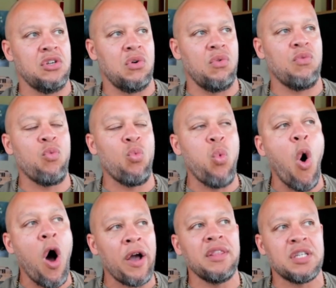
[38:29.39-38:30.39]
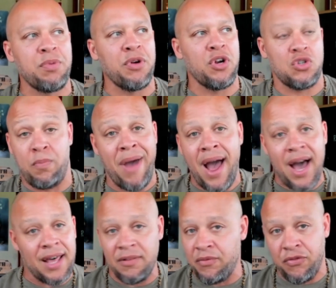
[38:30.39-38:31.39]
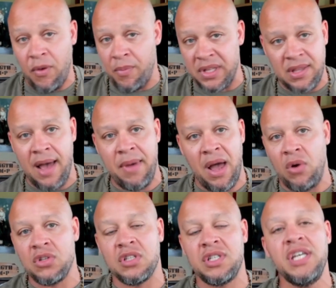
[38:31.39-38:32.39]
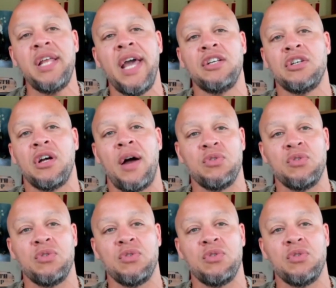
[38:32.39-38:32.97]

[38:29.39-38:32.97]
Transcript: you know, walking the spiritual path from the time I was a teenager,